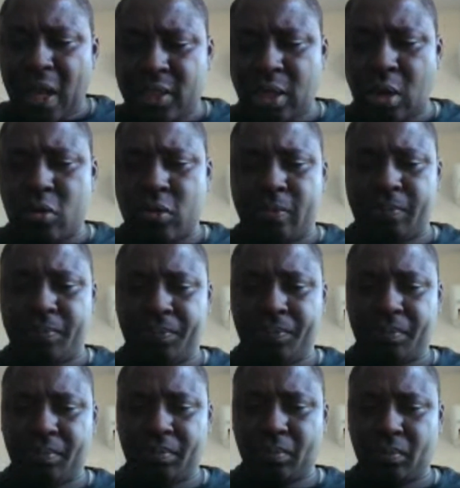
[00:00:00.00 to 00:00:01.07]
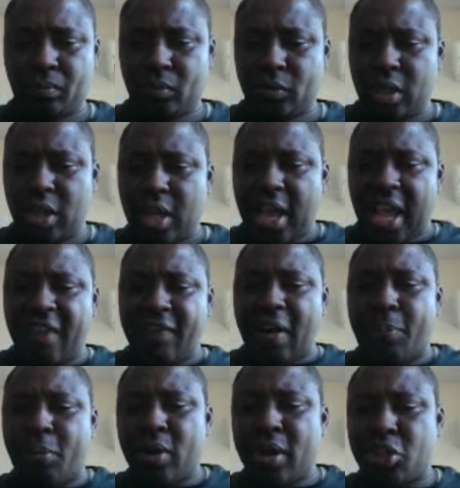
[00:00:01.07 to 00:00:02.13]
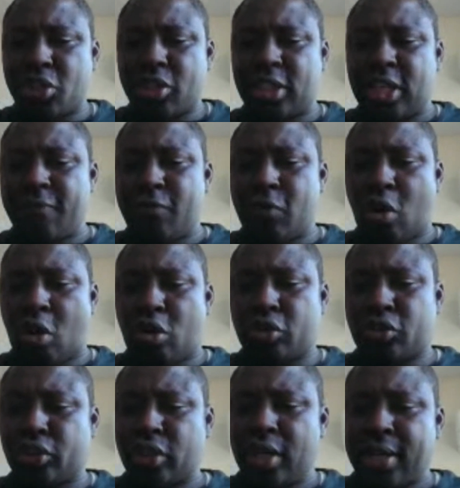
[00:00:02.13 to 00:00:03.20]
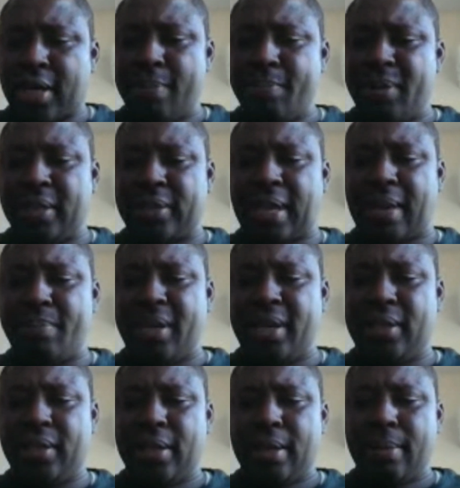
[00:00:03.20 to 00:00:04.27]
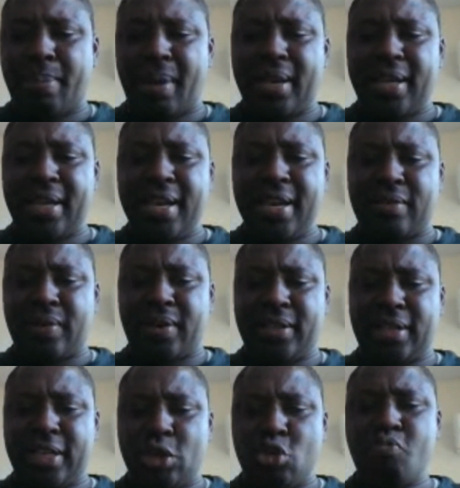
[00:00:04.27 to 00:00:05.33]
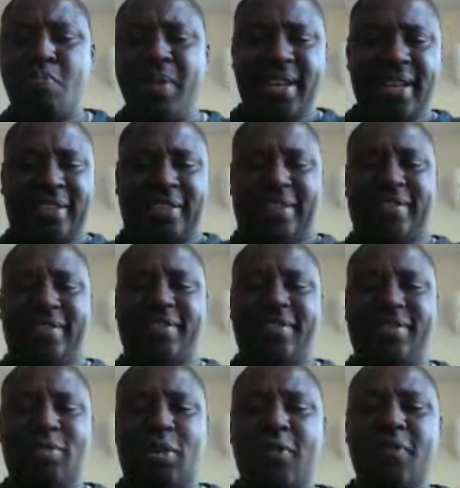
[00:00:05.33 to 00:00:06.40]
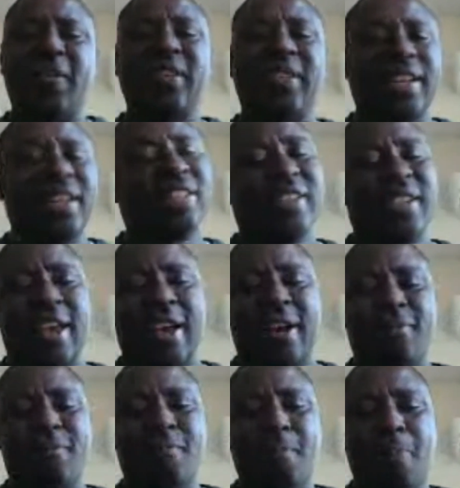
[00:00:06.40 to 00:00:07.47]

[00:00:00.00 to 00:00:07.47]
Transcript: So evaporative loss can be determined by the increase in humidity of ventilating air.